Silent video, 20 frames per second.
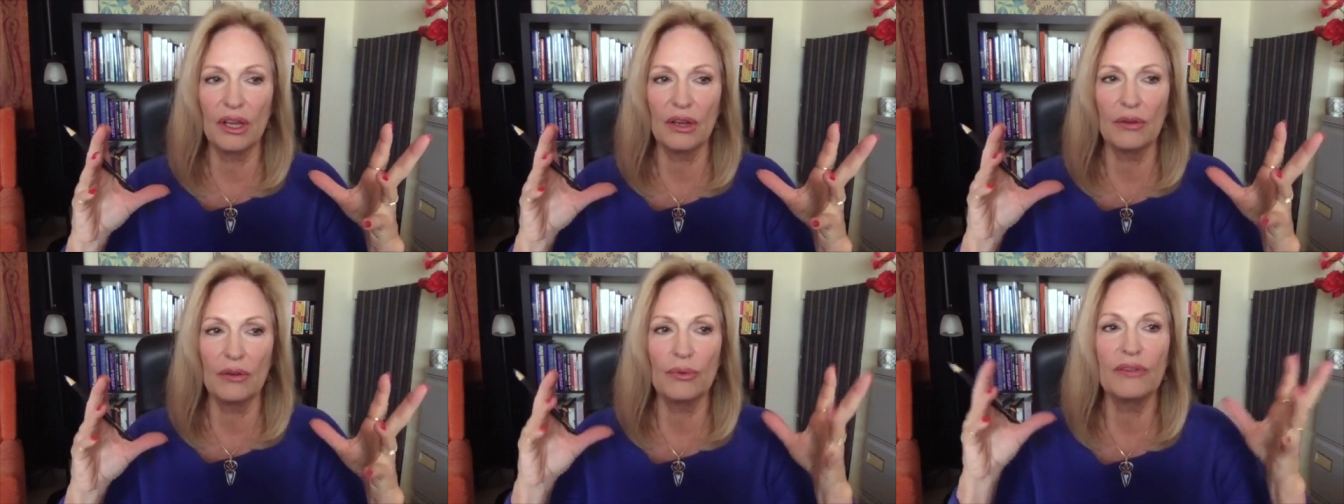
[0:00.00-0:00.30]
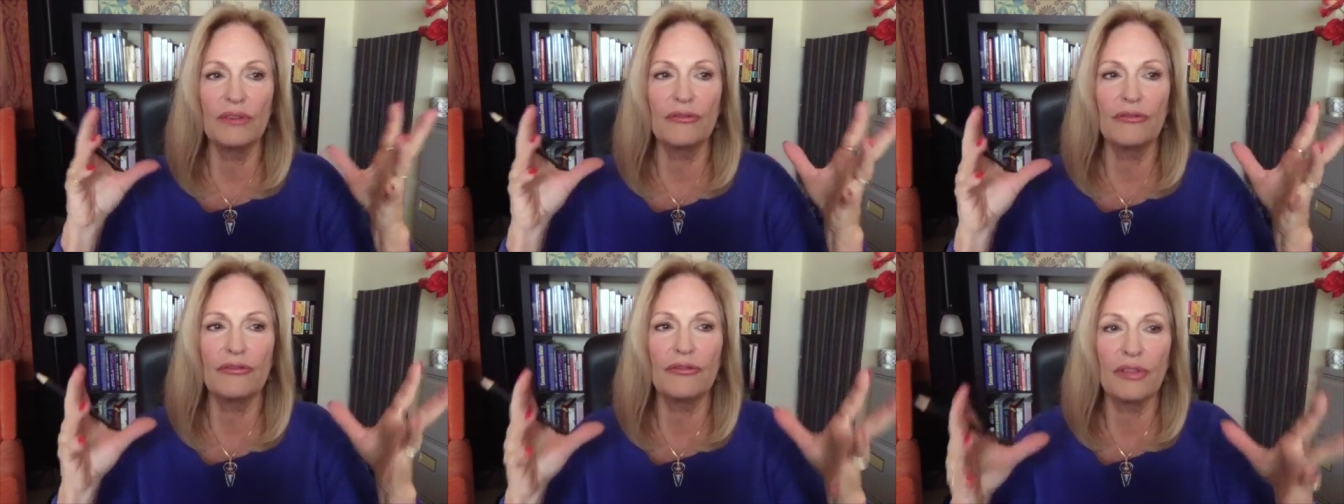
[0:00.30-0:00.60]

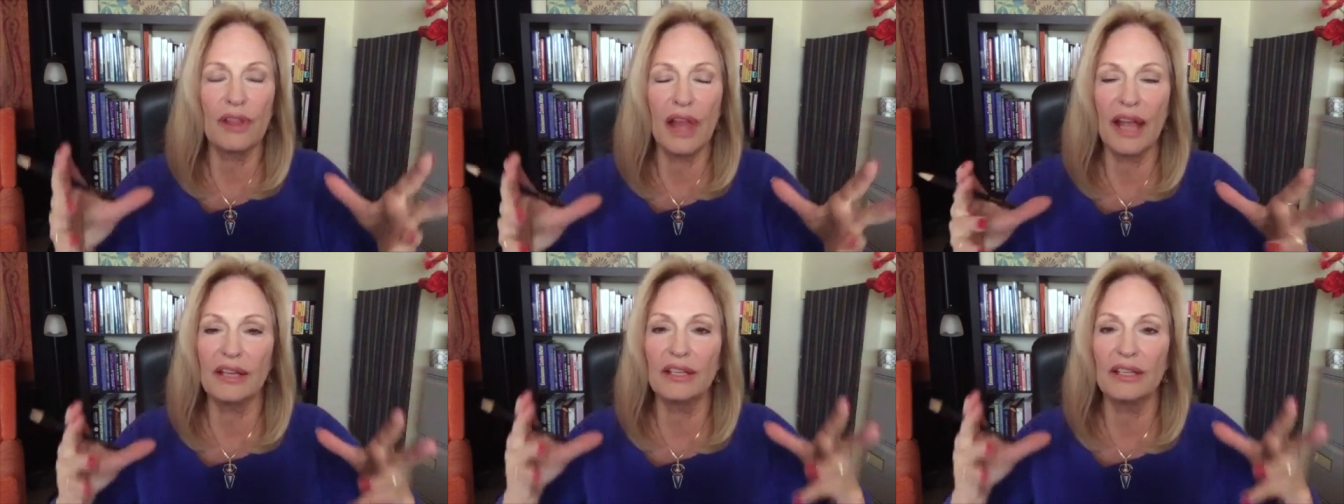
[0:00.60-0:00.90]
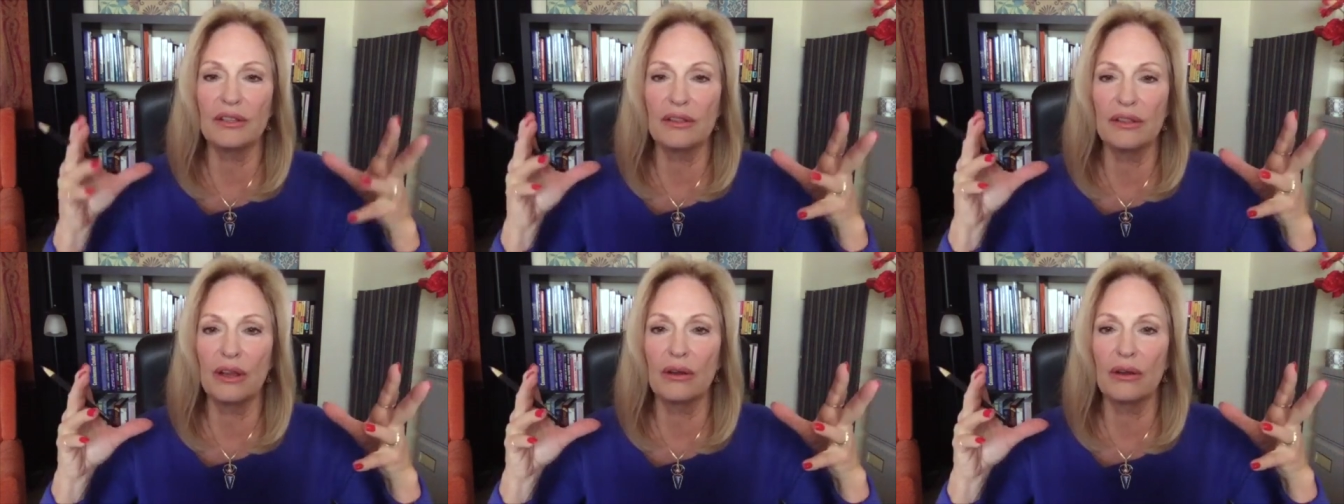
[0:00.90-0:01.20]
reflect
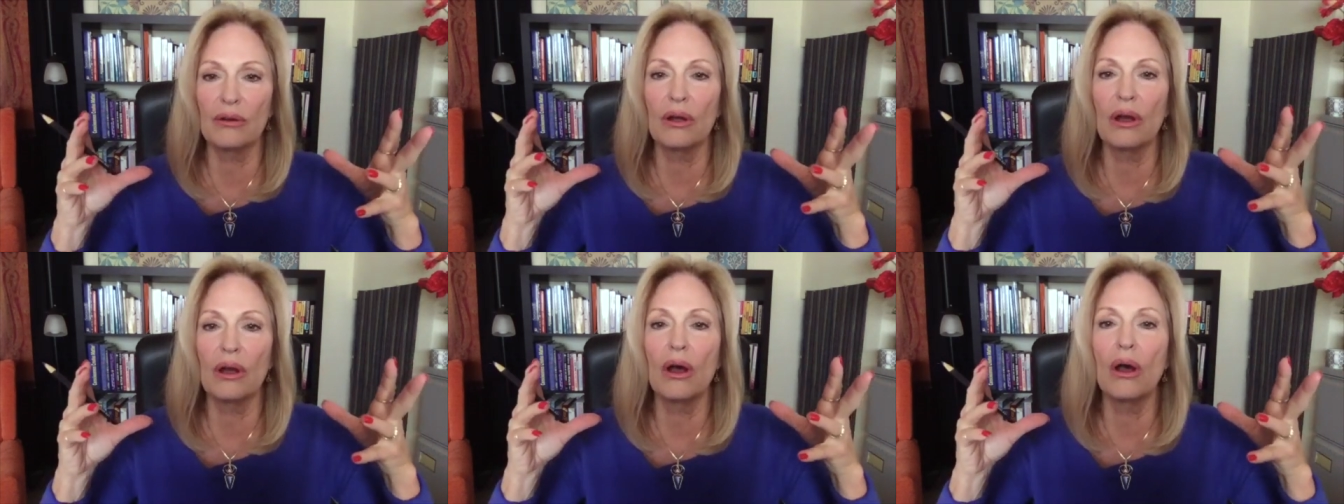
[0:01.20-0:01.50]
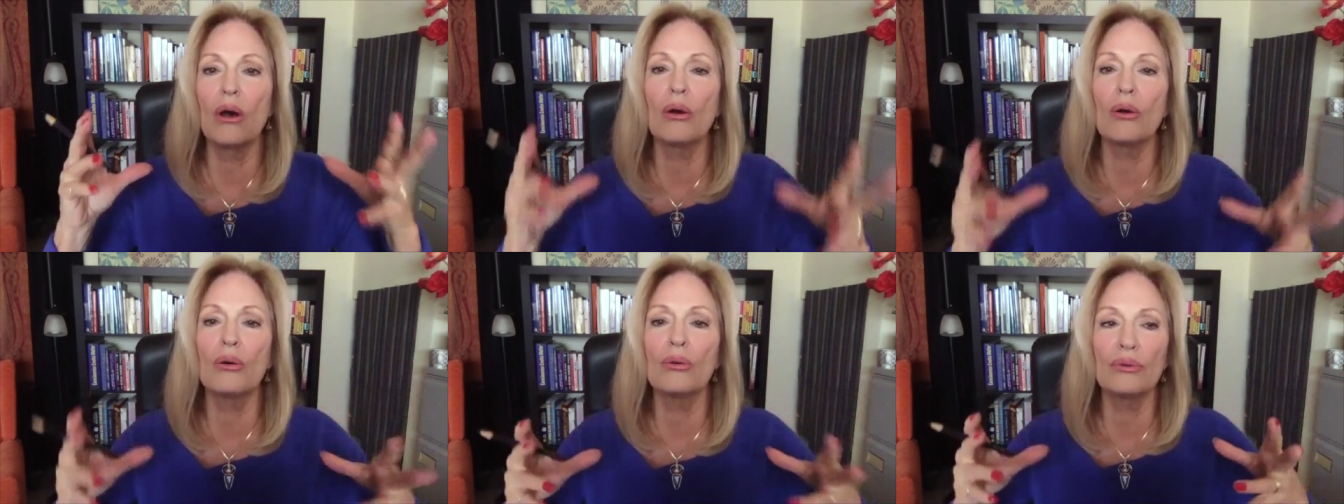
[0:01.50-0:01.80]
their
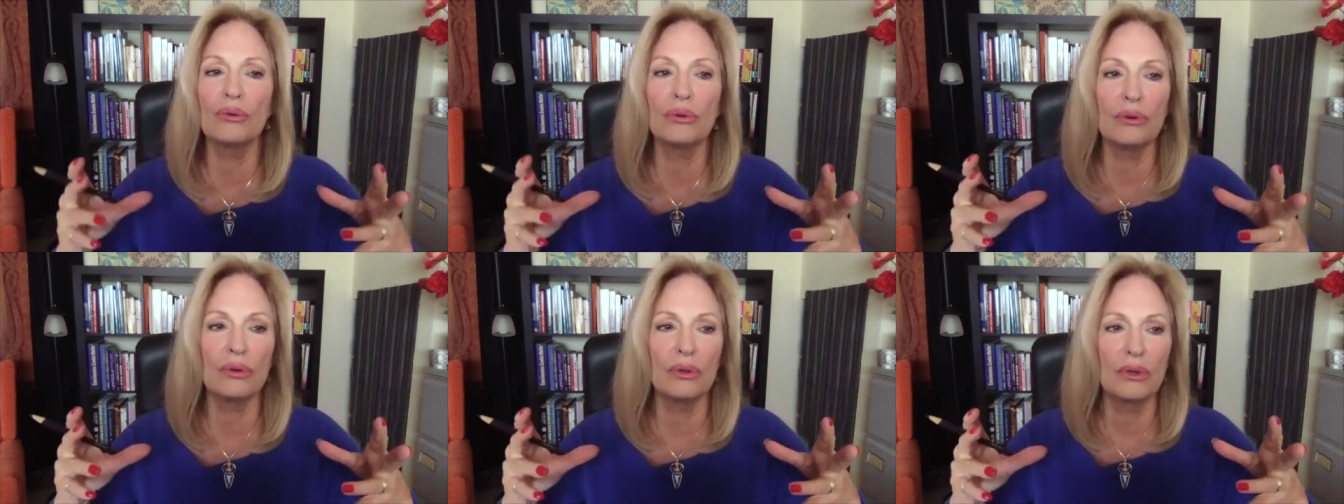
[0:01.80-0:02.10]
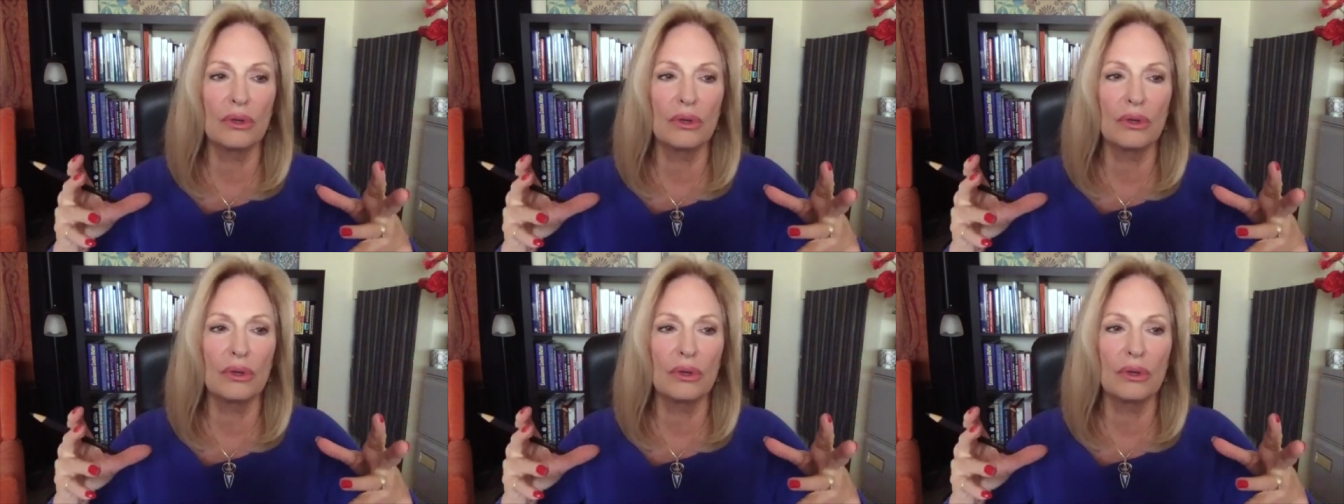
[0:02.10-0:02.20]
own